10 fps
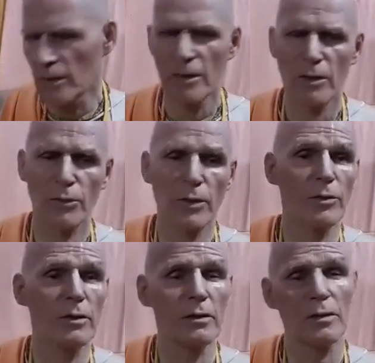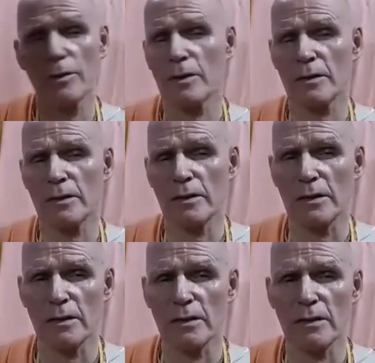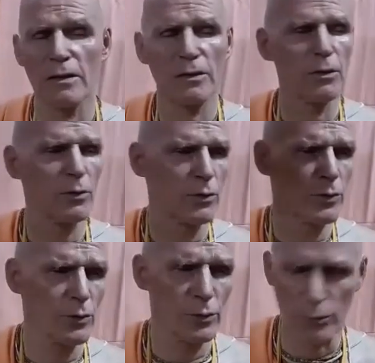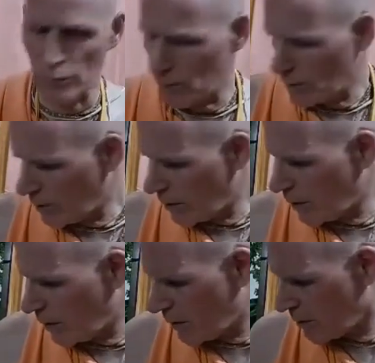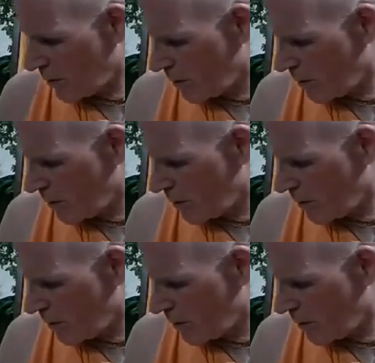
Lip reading: We will immediately go to our